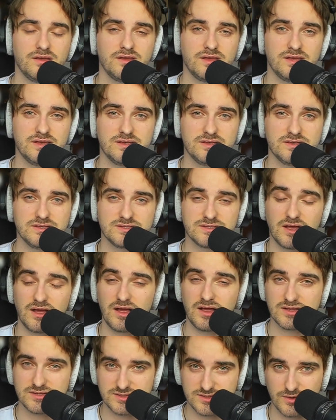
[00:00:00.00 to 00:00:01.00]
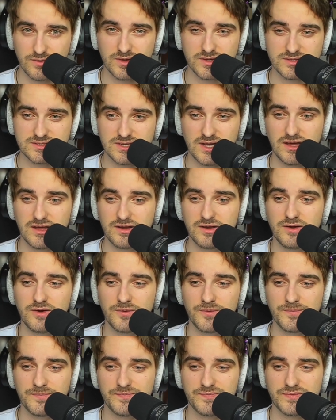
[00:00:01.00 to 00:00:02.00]
is Ahsoka
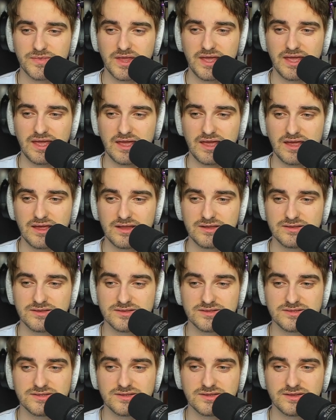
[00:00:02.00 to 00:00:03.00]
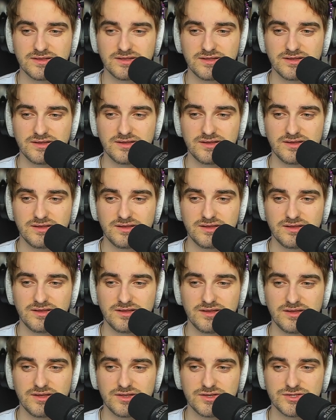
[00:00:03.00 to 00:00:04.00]
Tano, and
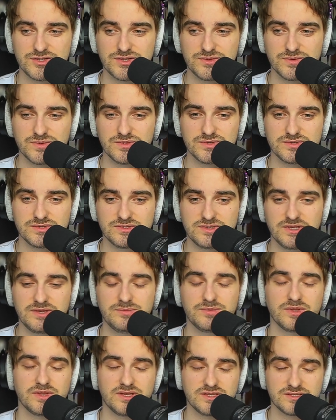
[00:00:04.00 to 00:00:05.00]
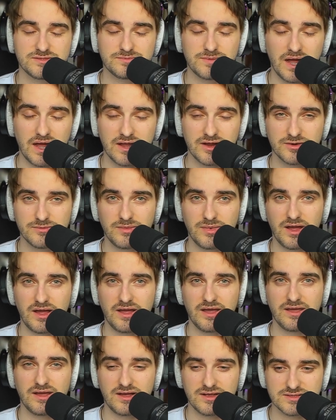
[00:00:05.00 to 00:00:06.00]
she was deeply inspired
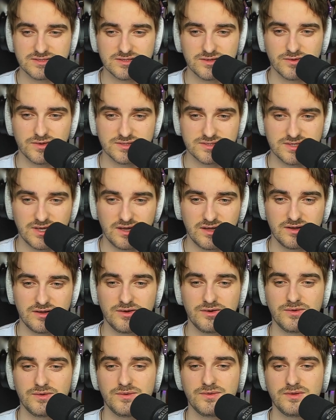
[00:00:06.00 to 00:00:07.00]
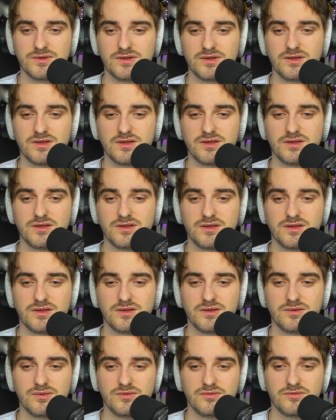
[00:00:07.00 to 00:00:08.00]
by Ahsoka Tano
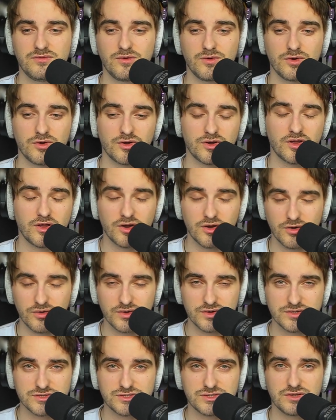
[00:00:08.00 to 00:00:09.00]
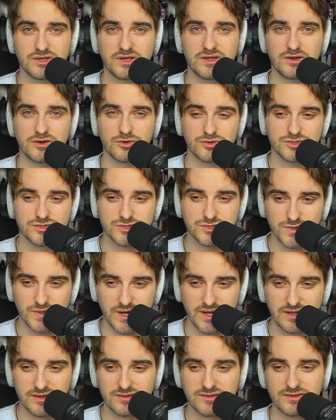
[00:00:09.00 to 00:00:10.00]
for her courage and her
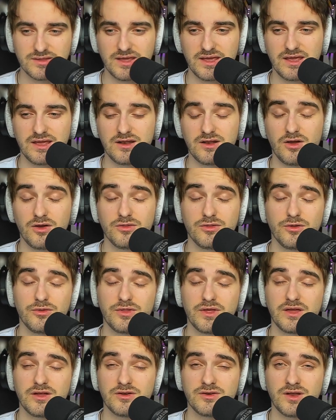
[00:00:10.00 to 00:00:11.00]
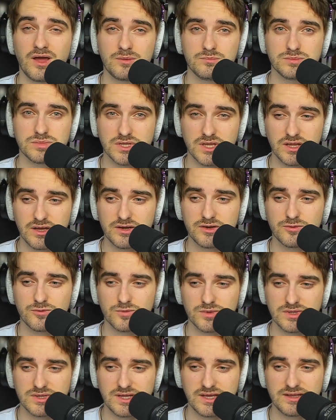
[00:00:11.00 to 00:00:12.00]
strength. And although they are not blood
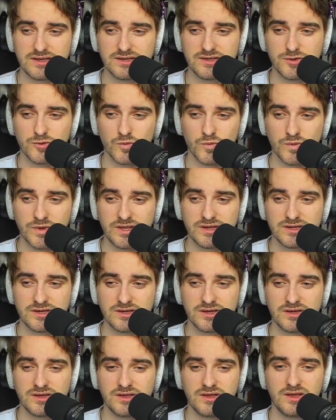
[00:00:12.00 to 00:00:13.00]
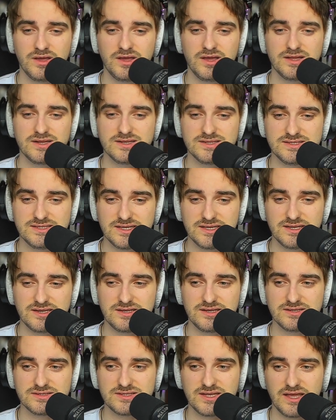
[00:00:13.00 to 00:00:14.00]
related, Rena
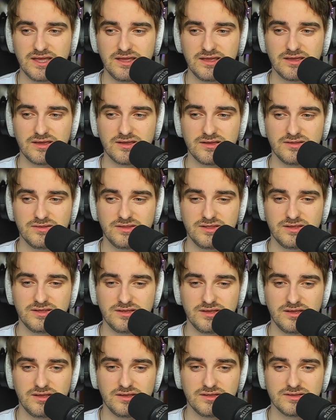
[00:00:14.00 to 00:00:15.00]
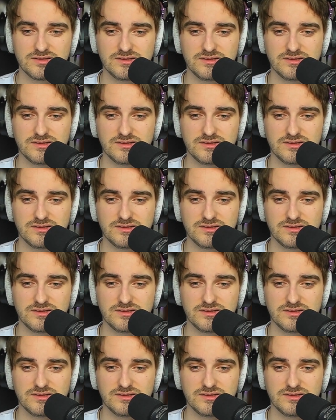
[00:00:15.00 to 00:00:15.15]
did take the